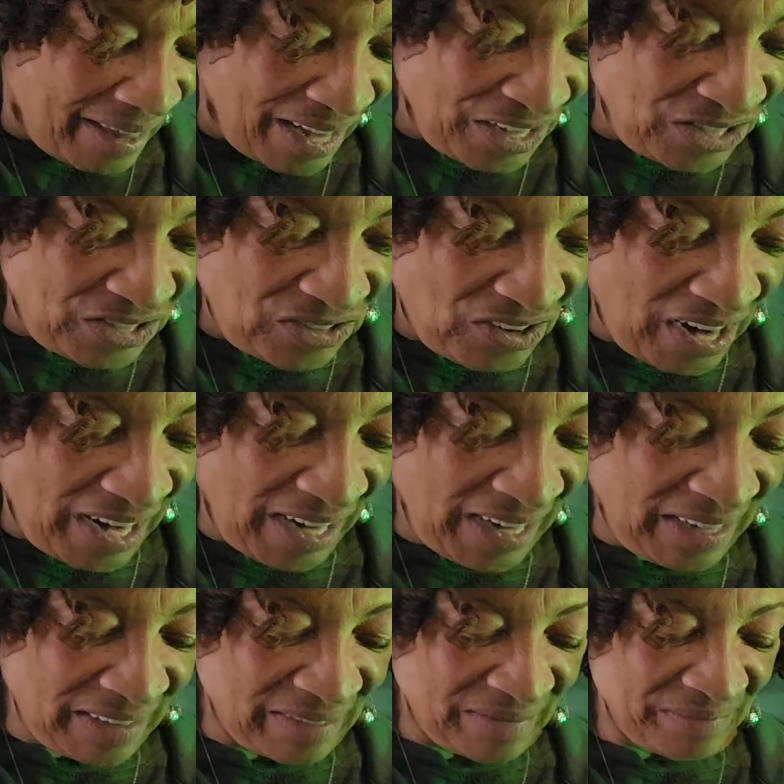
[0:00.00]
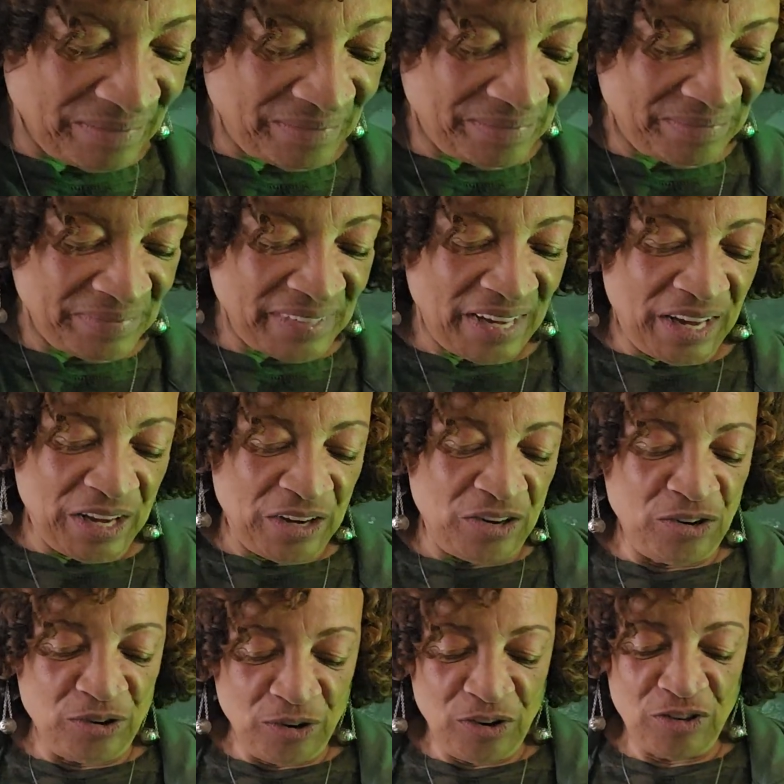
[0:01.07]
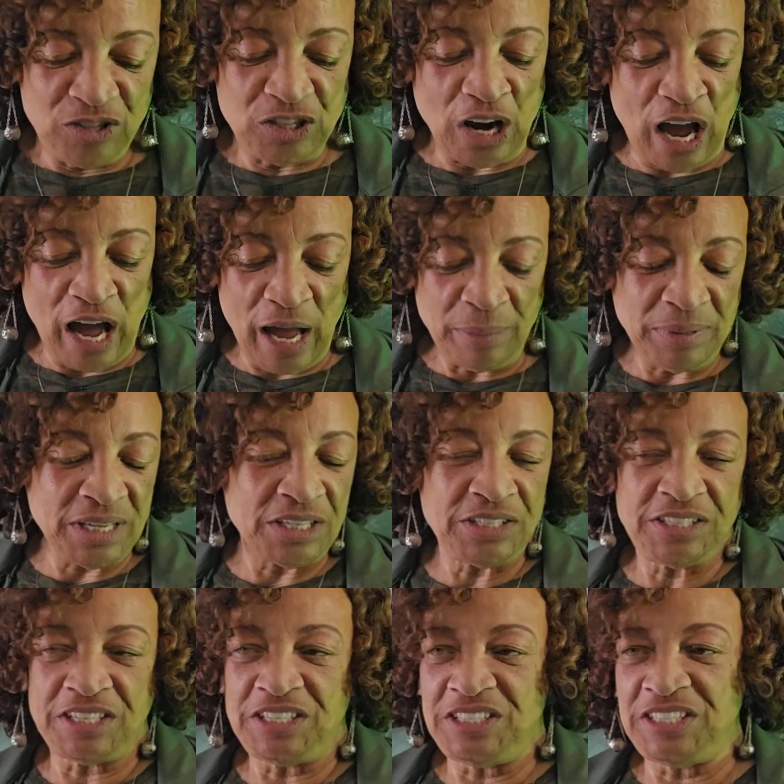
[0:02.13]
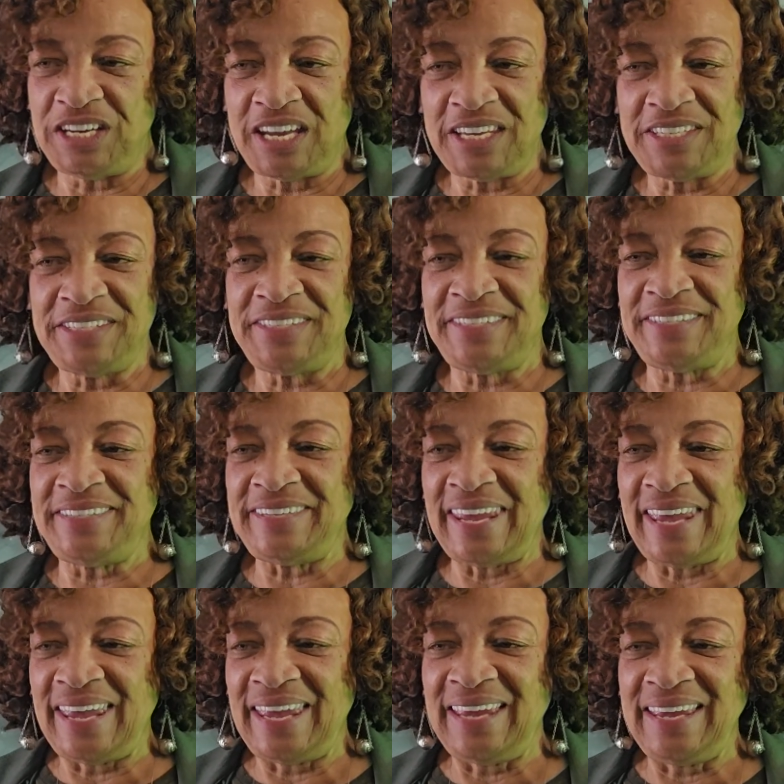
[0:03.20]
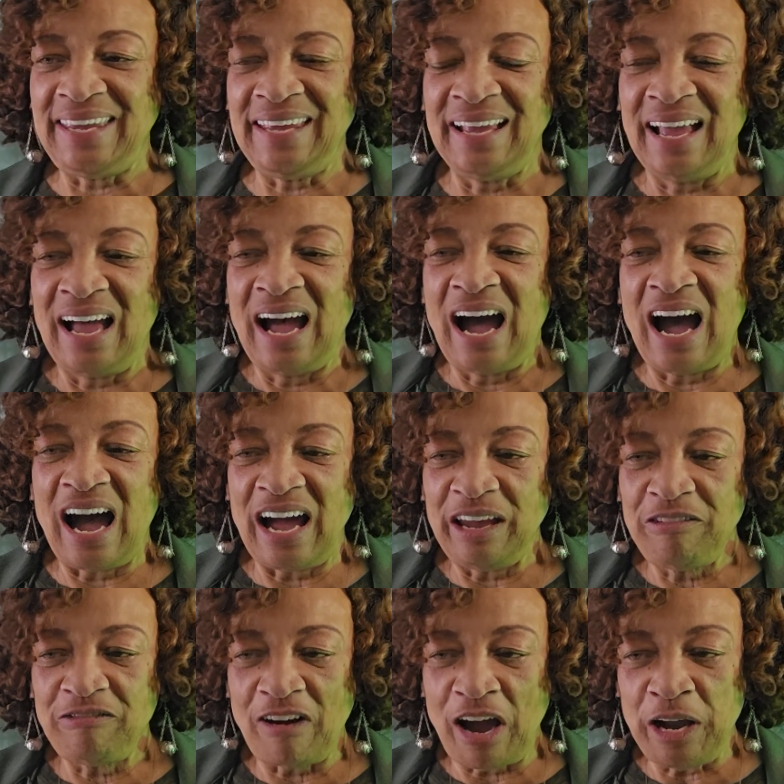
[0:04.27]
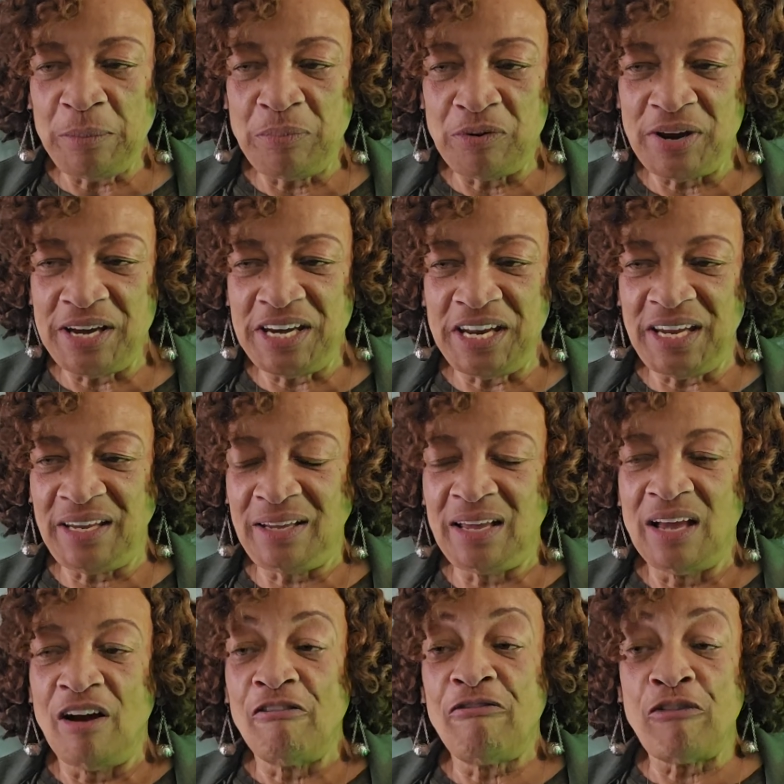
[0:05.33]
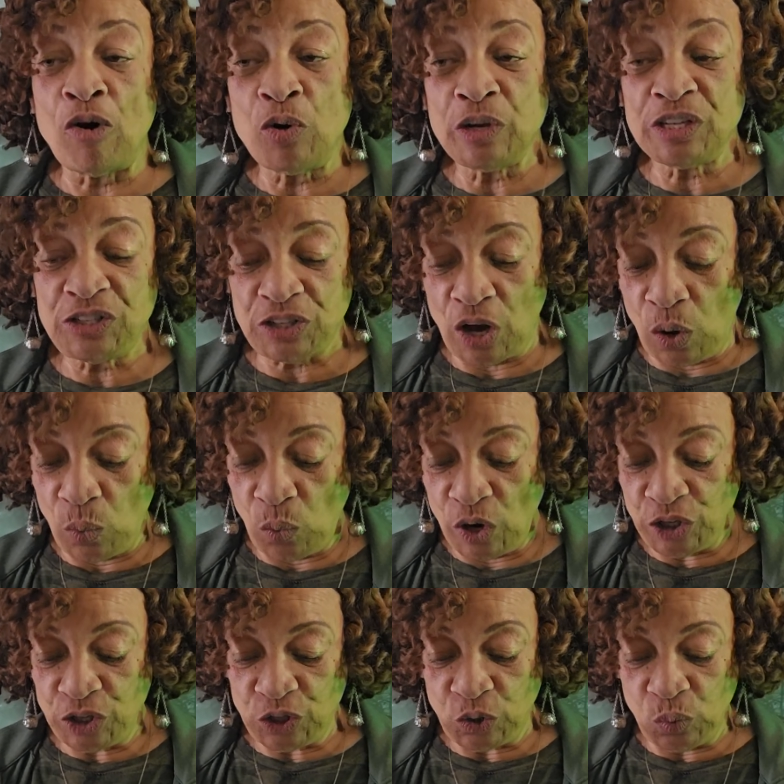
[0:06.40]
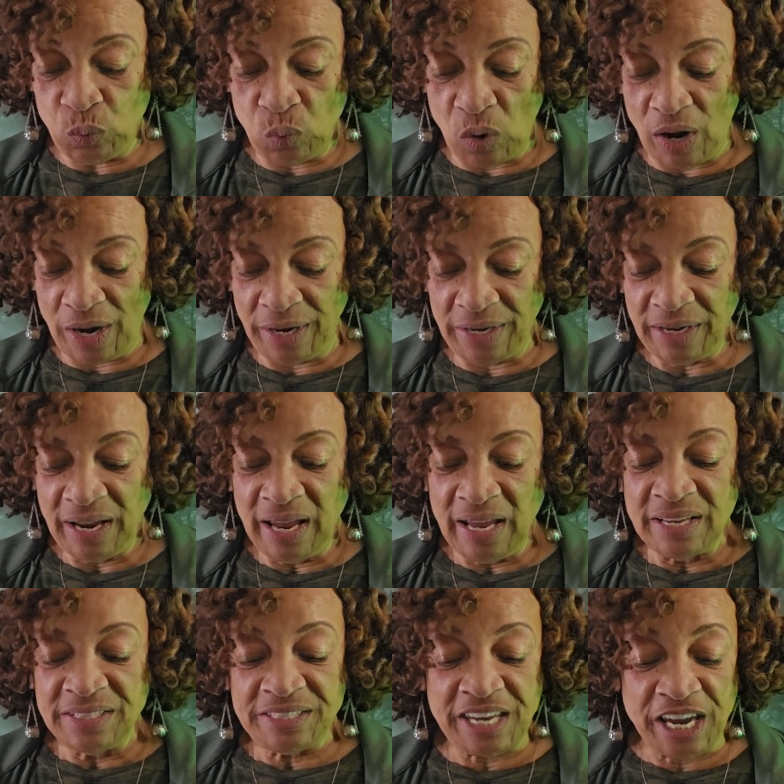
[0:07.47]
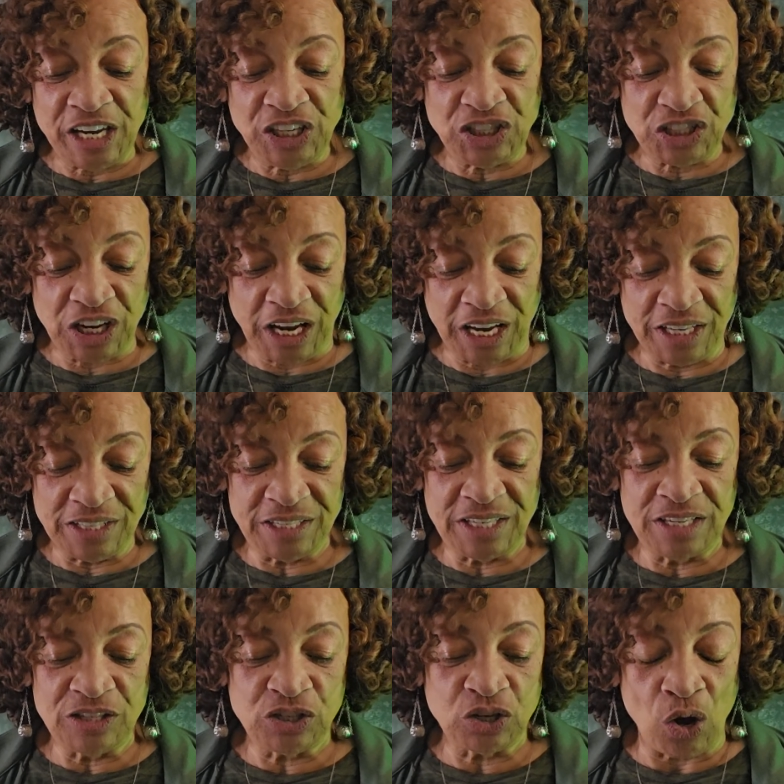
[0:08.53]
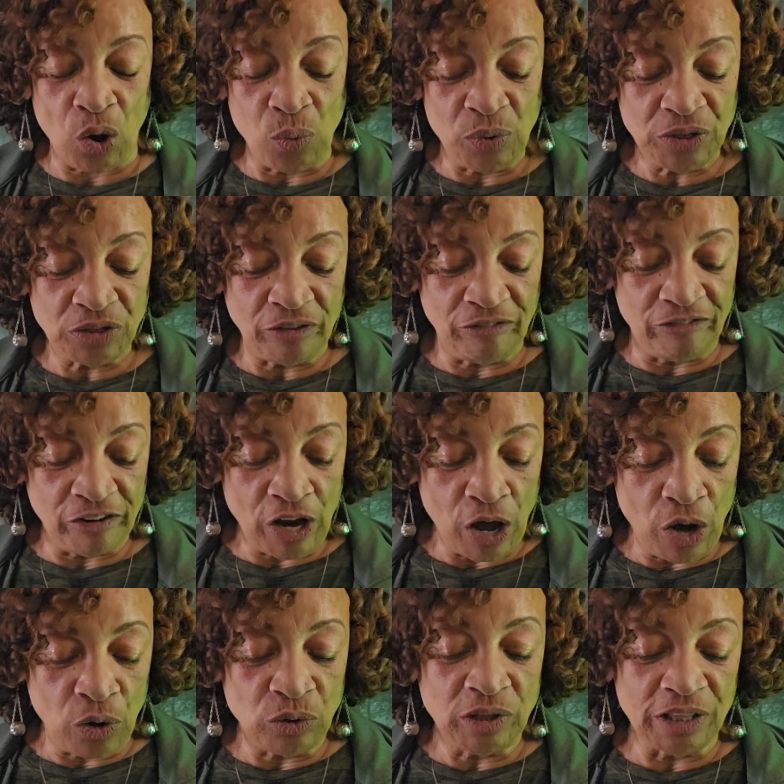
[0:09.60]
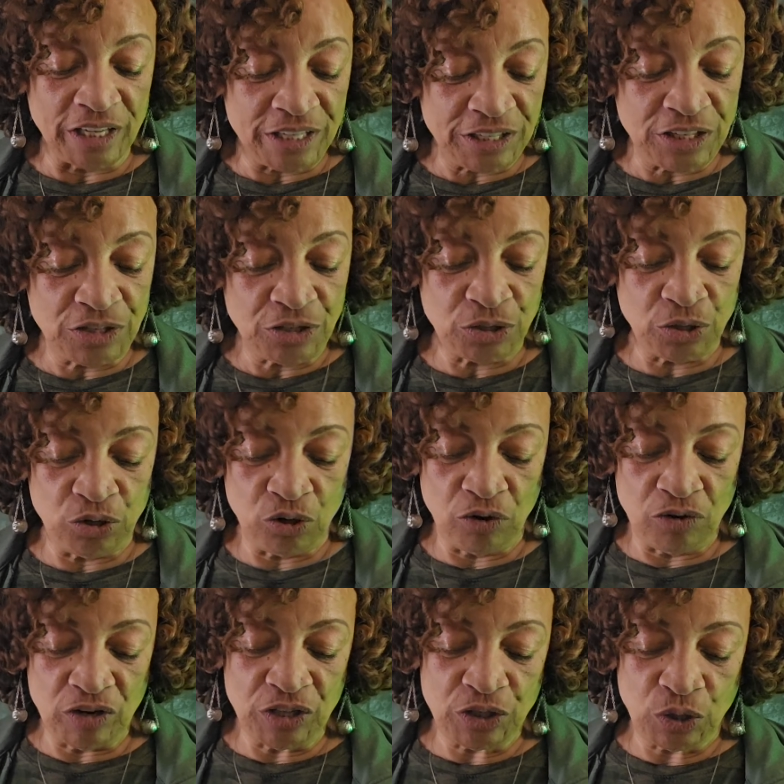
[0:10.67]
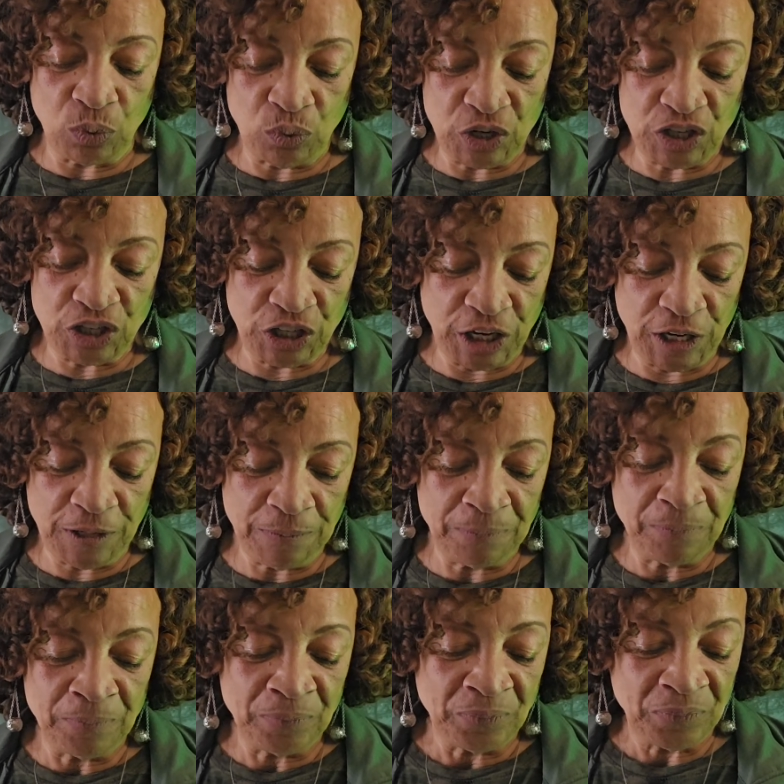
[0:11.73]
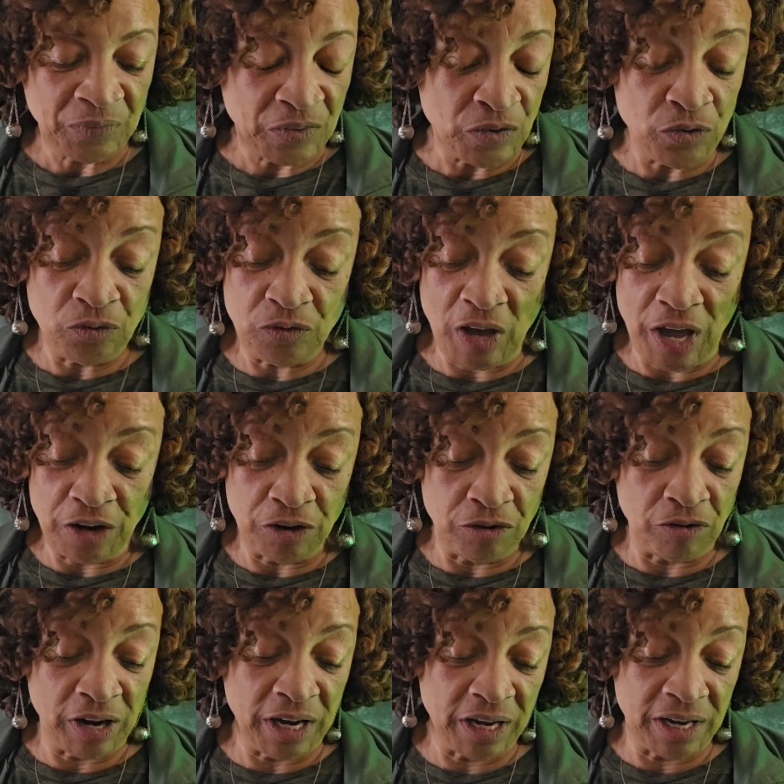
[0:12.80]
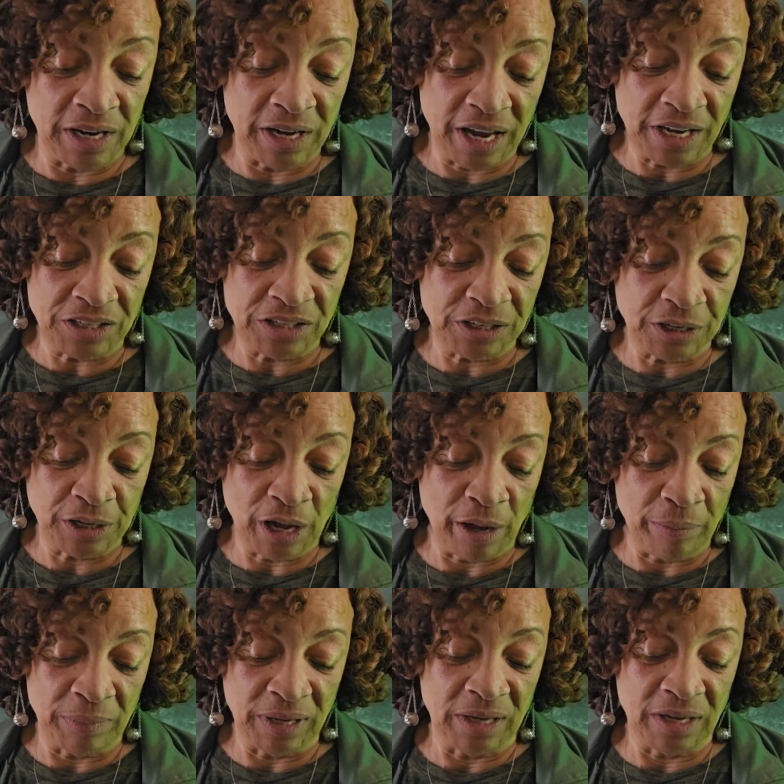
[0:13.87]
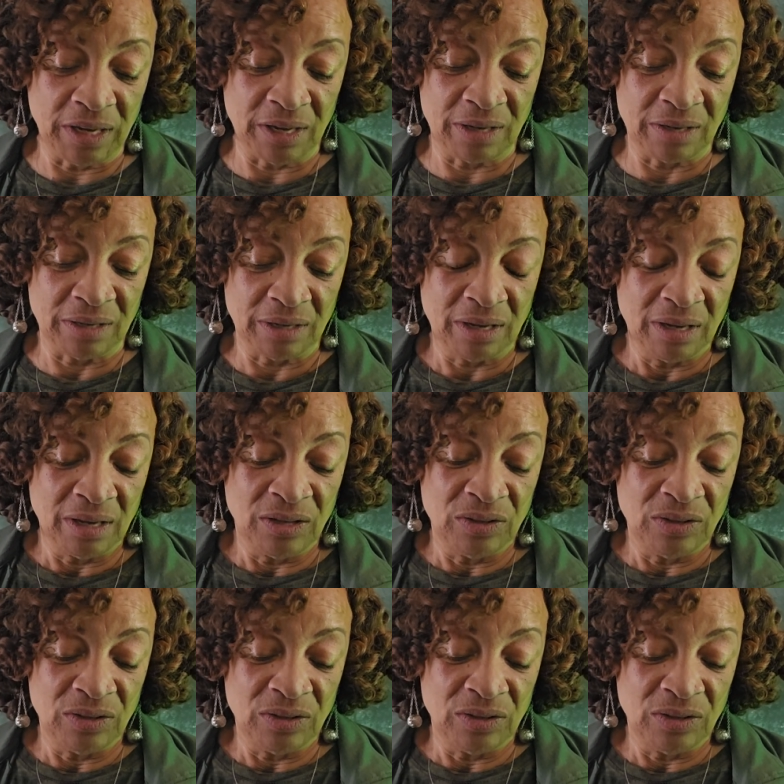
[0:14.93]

That's right. Your job is to just stay high vibrating, focus on what you want, take chances, go with the flow, listen to your intuition. You've got a great connection coming in.